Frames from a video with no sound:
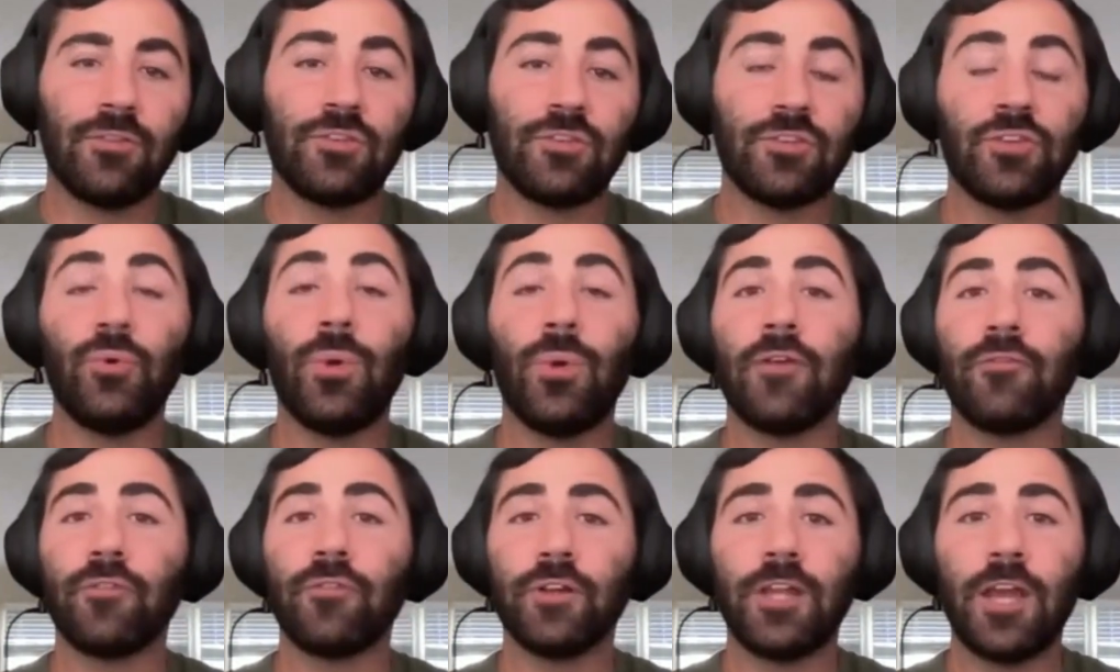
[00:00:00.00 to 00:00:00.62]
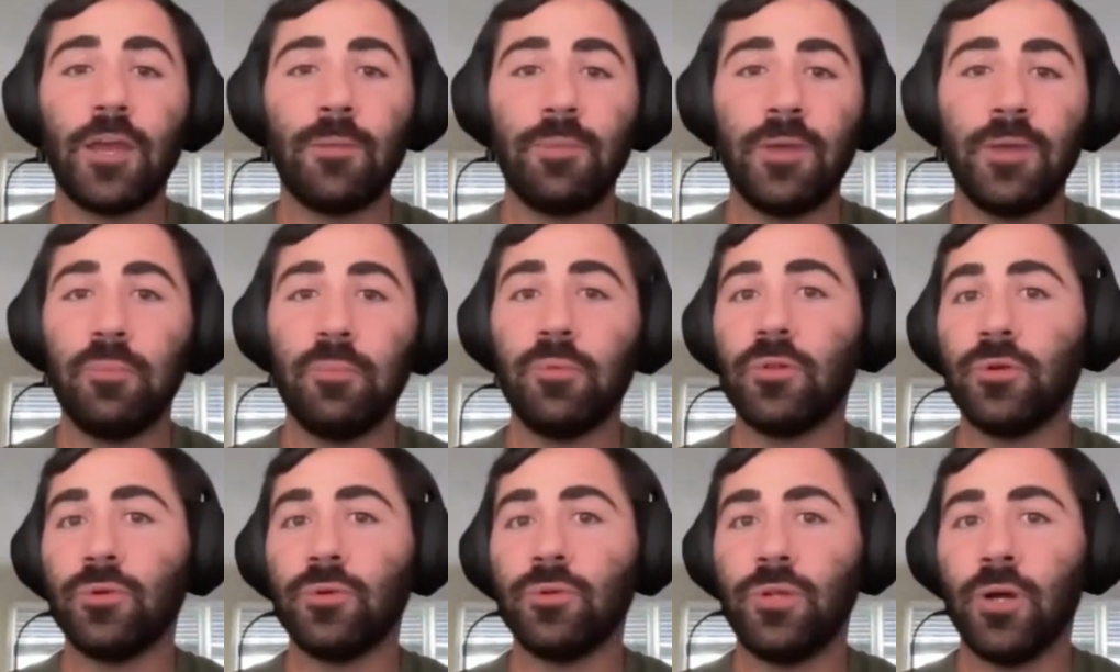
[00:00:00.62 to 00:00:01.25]
To everyday
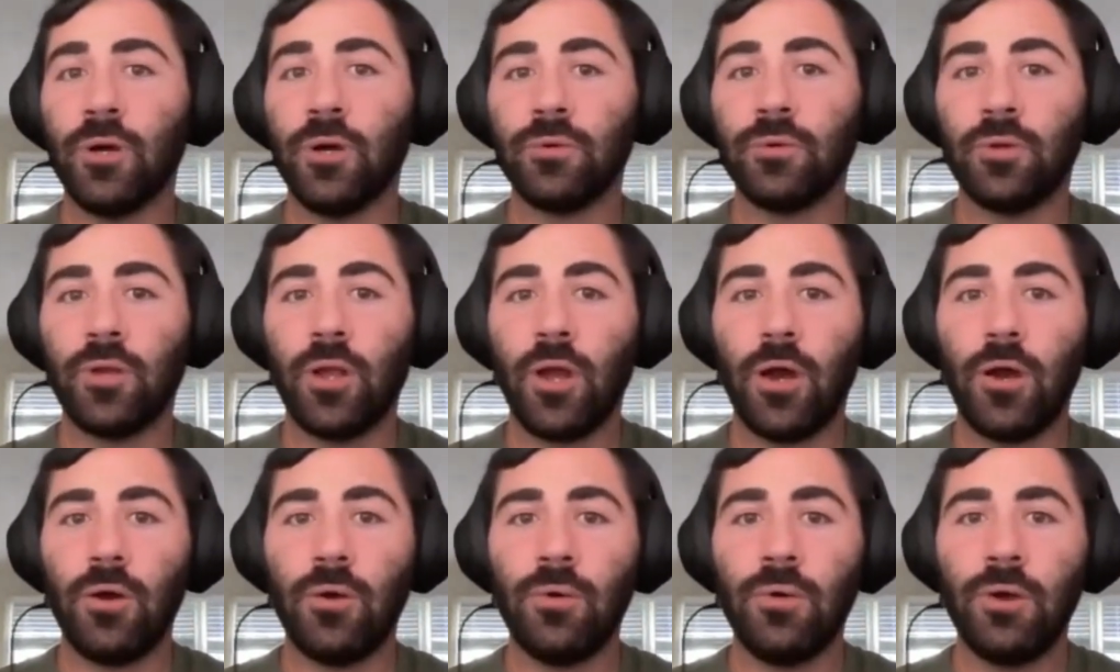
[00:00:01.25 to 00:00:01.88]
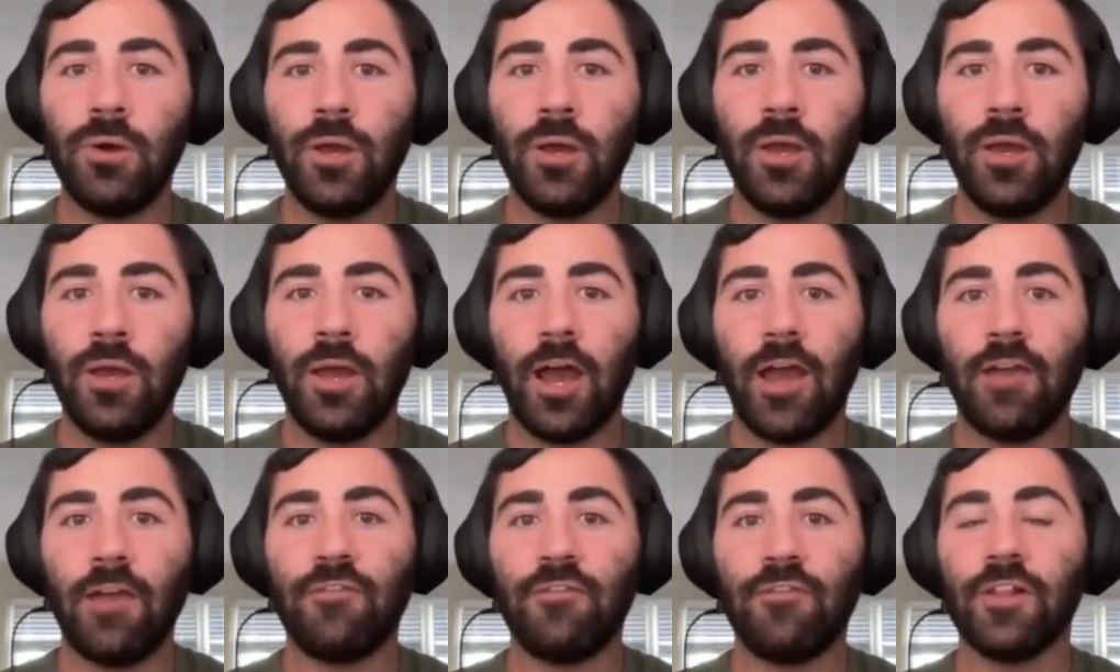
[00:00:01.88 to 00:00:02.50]
people who don't know,
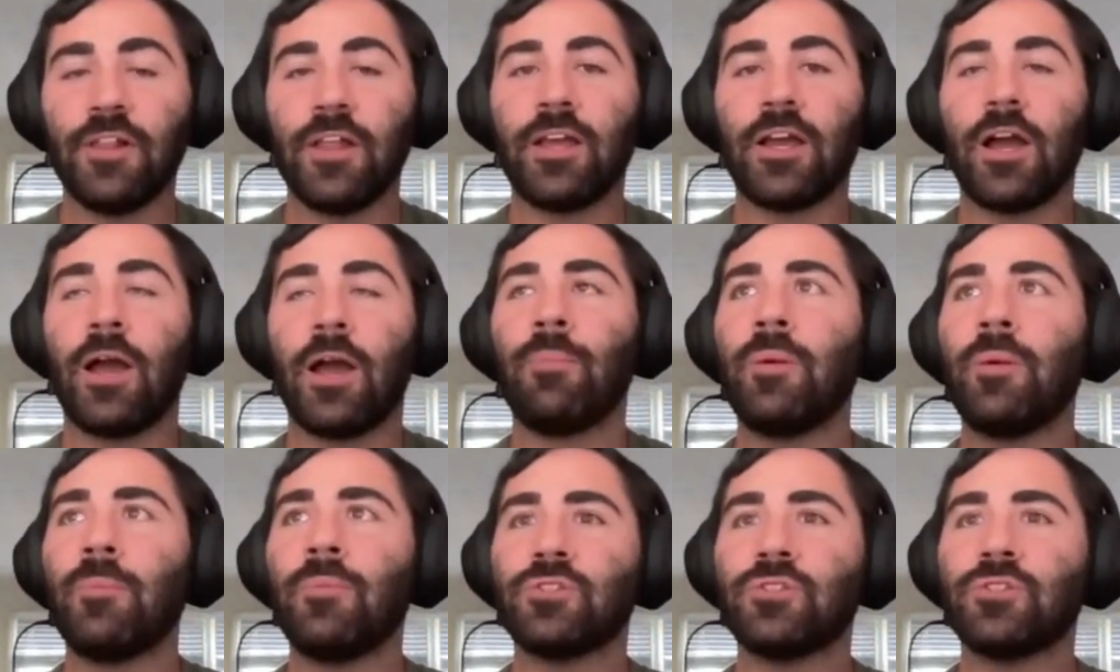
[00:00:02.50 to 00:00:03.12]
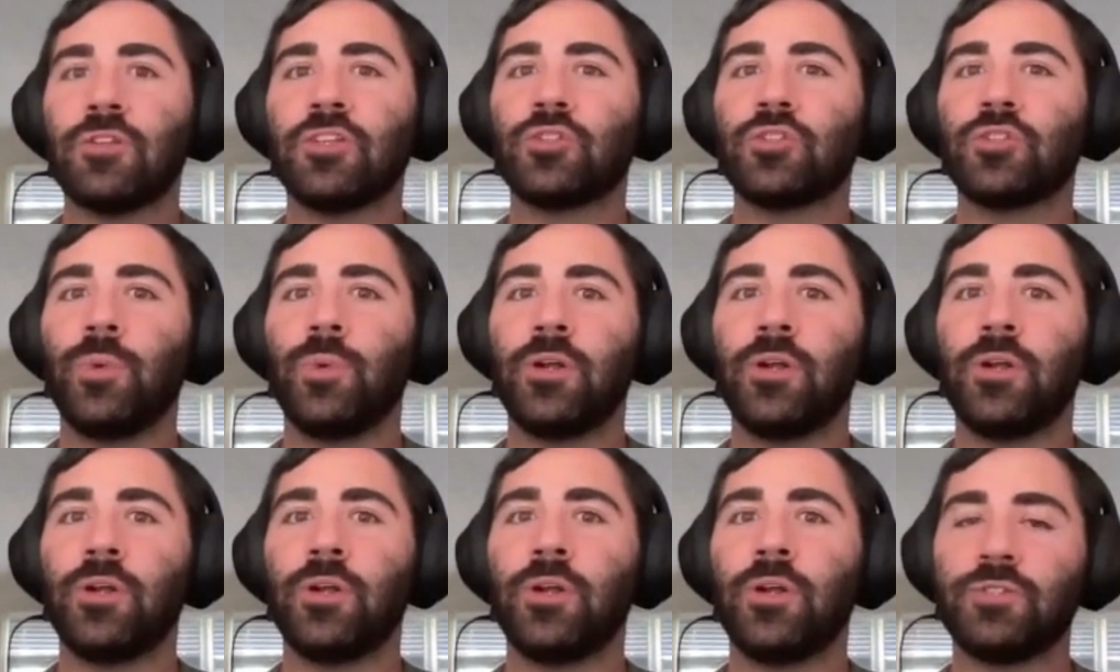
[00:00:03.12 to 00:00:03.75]
I feel like I'm almost on this
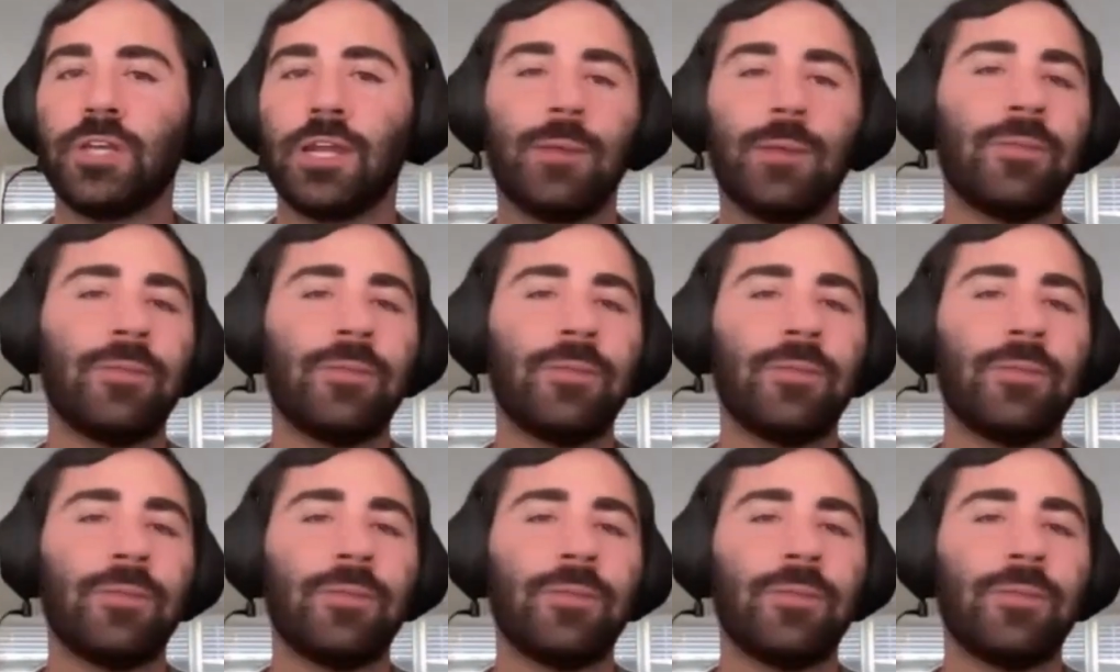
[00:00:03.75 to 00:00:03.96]
weird crusade.